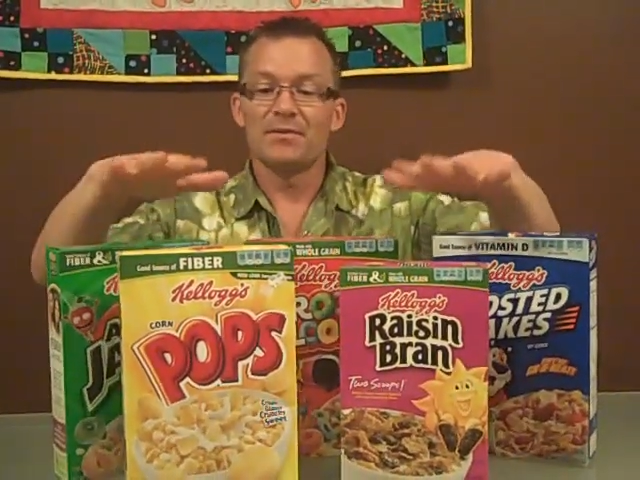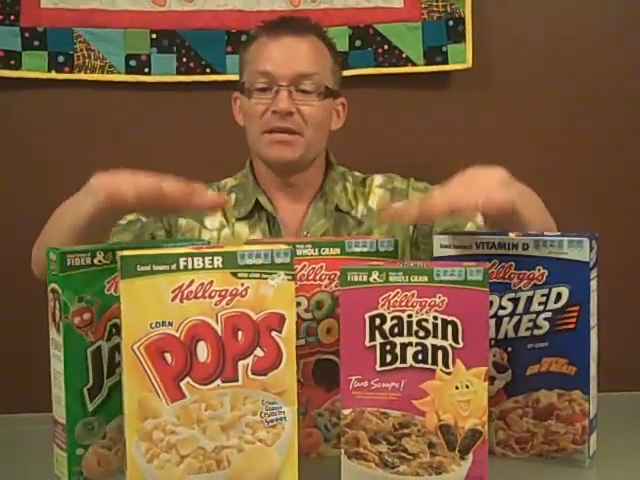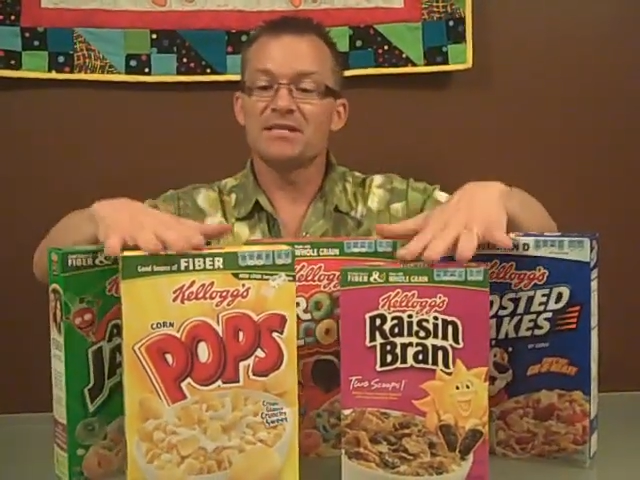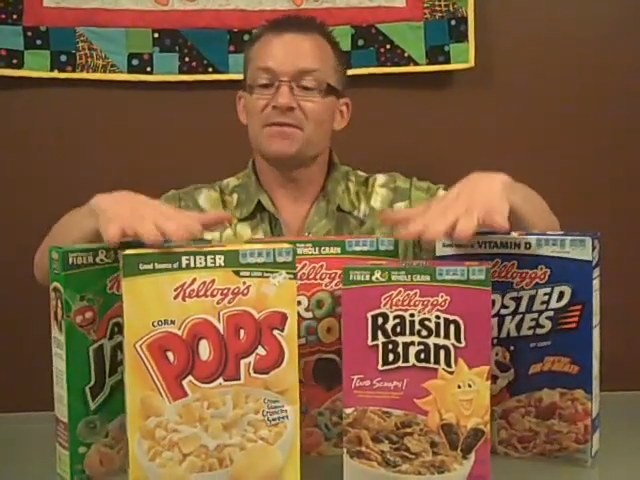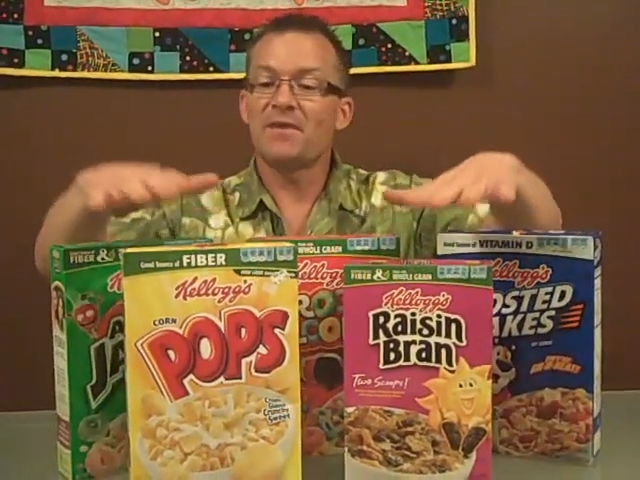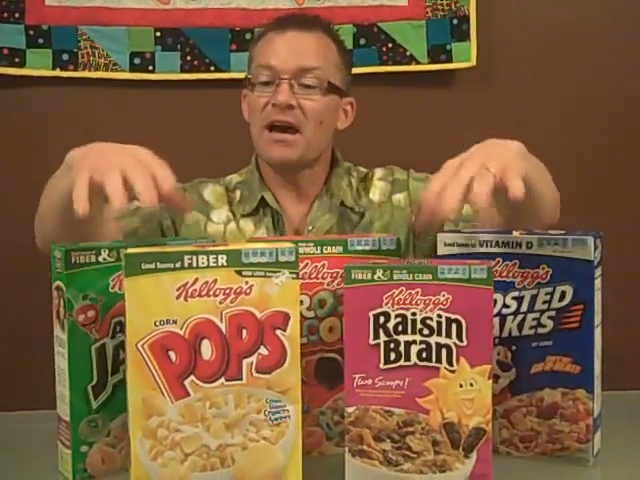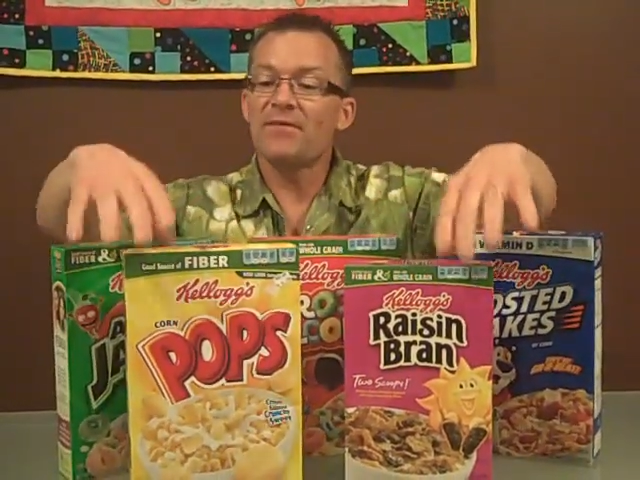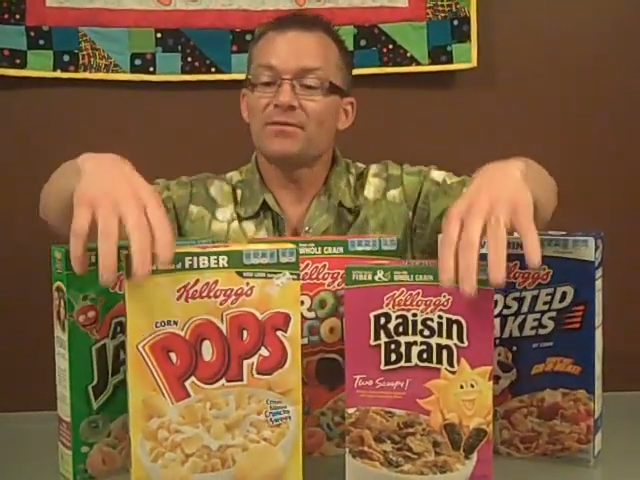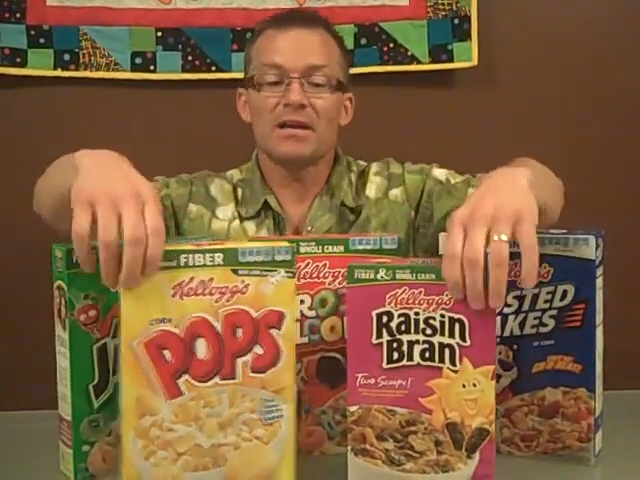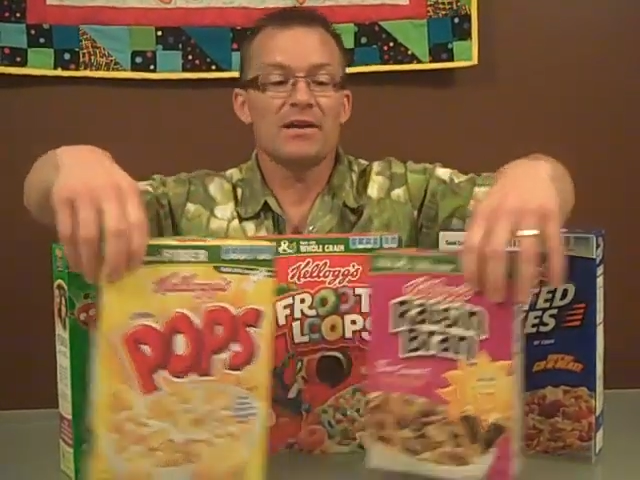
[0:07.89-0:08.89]
These
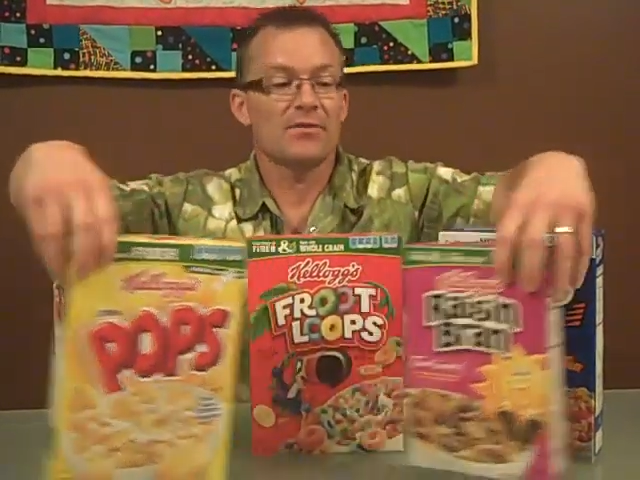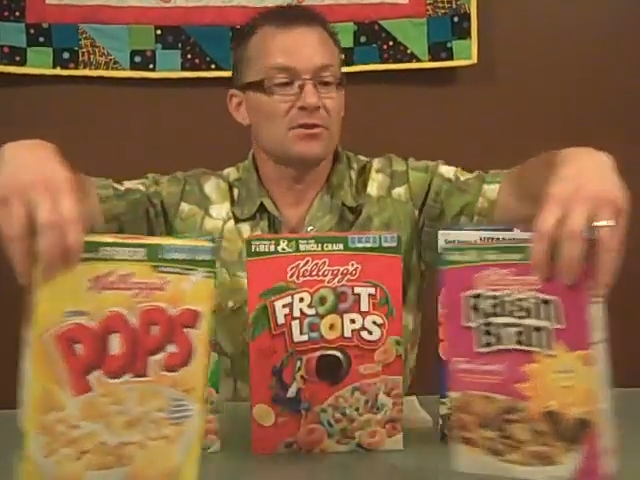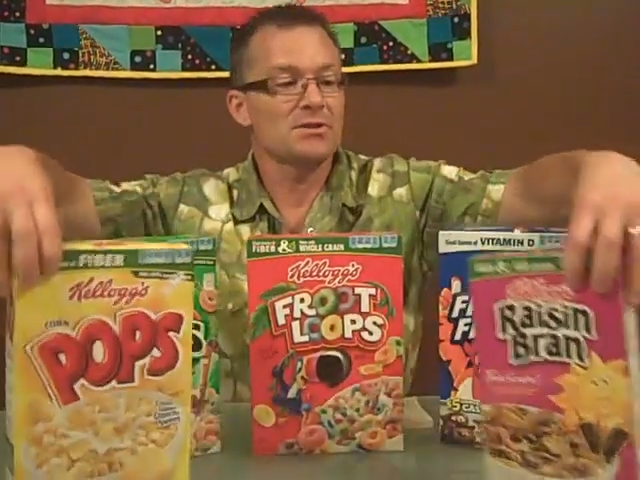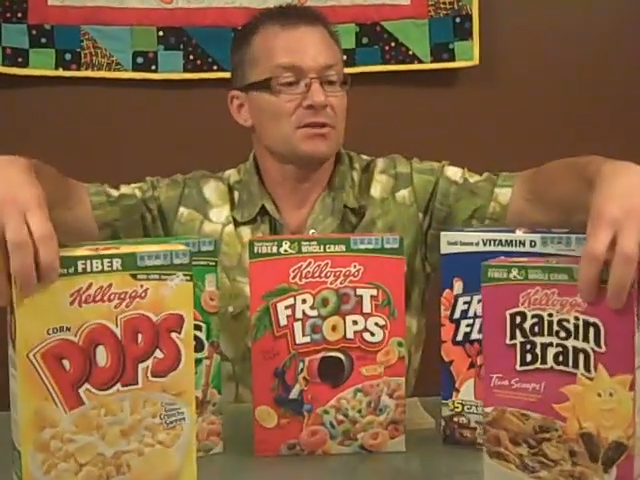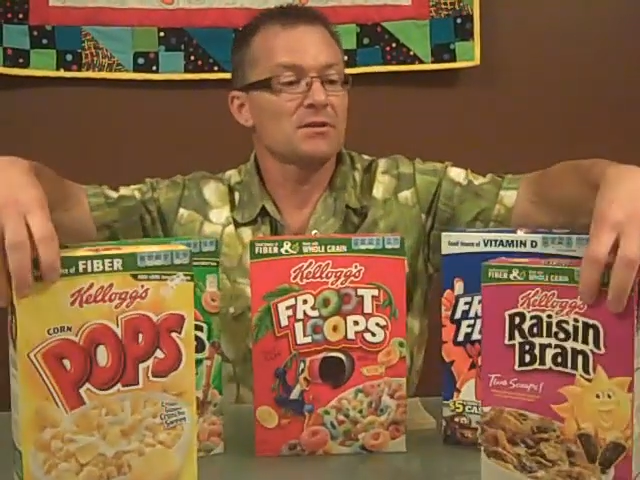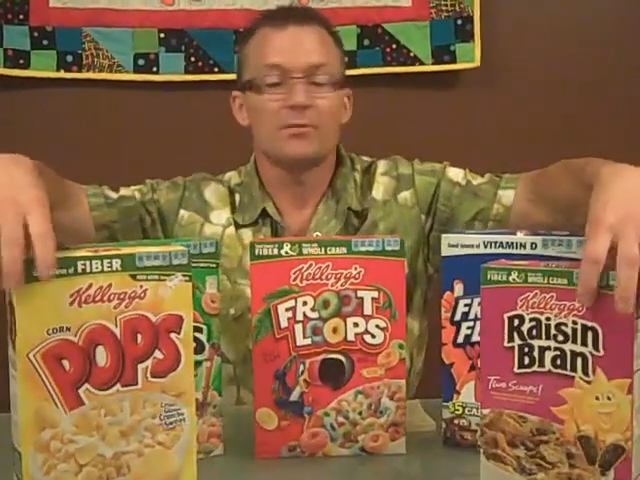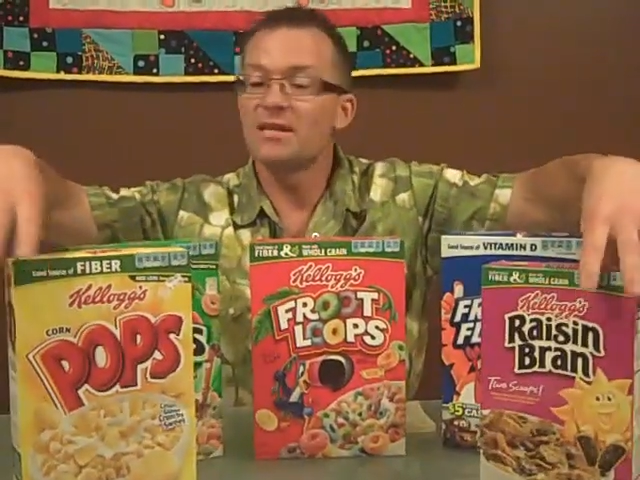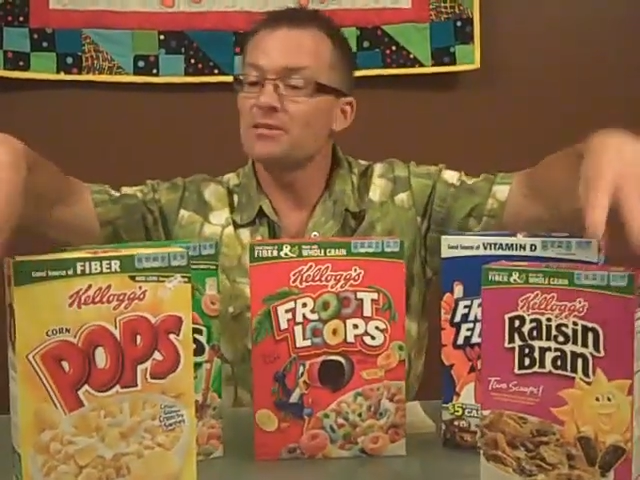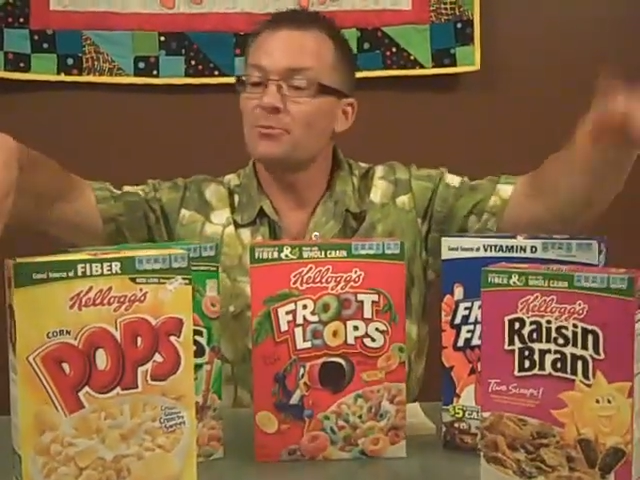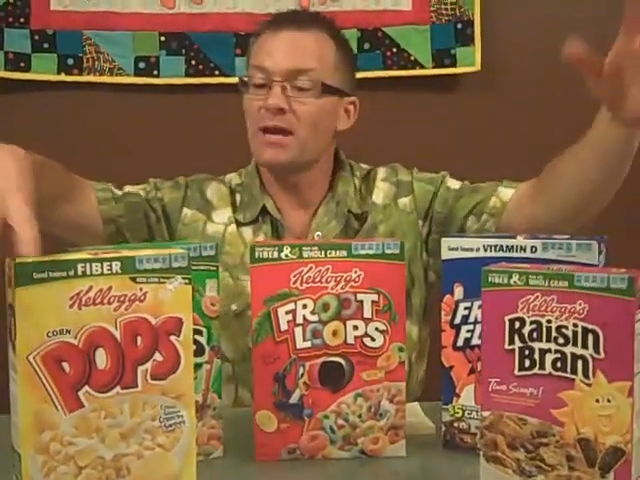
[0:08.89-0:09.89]
5 flavors,
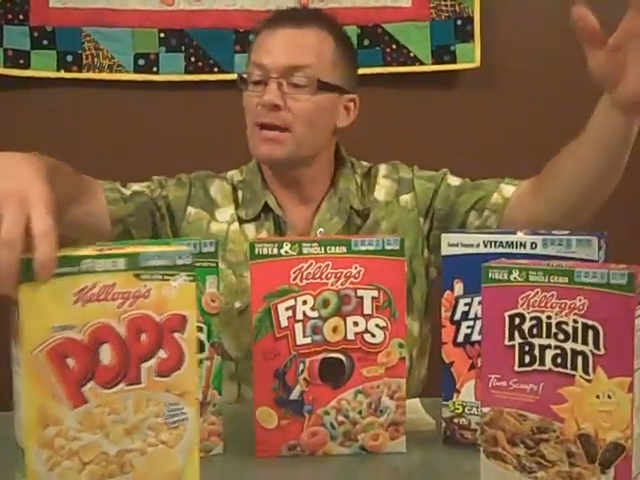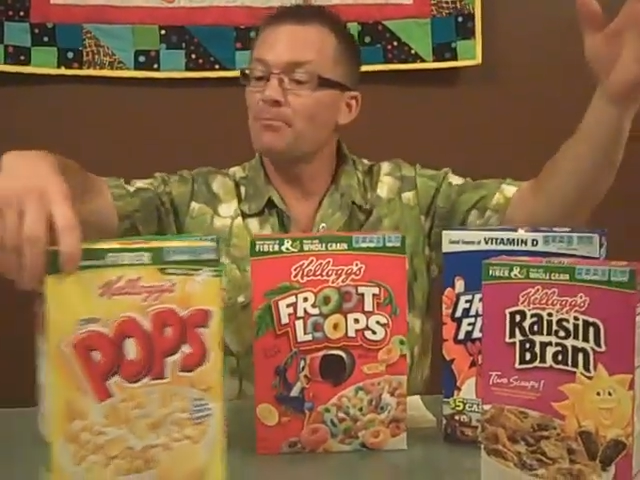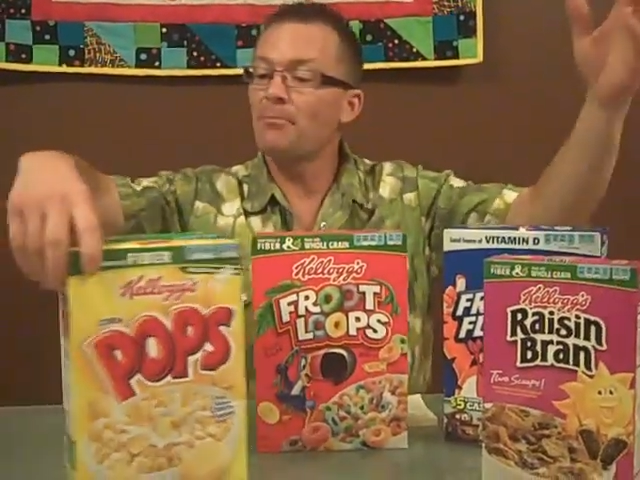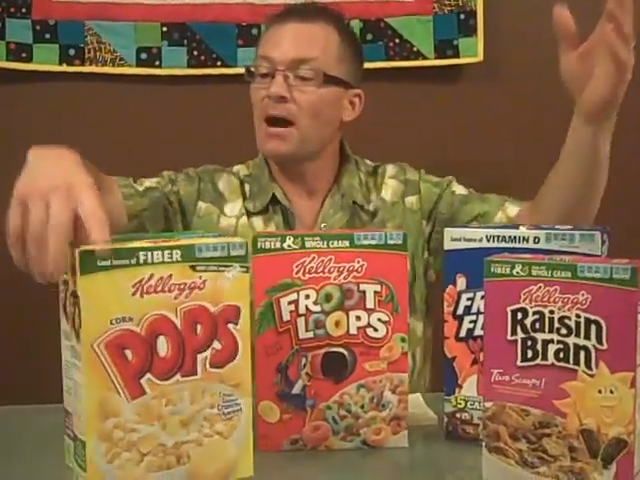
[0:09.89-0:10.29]
Raisin Bran,